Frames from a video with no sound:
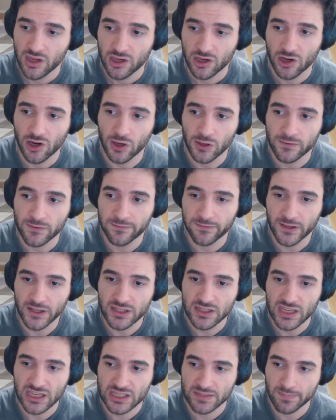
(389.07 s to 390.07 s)
called
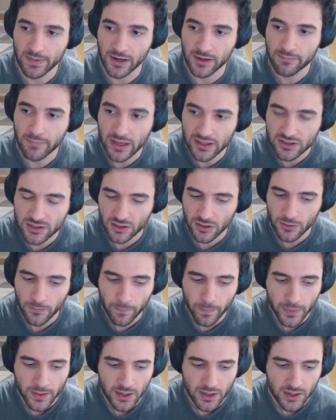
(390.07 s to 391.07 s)
Flint
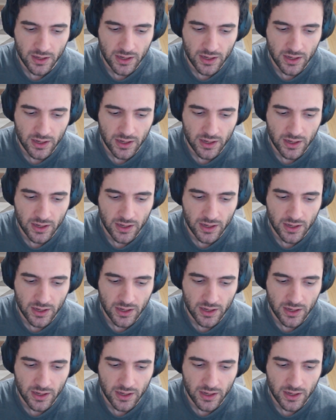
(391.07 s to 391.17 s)
Experimental.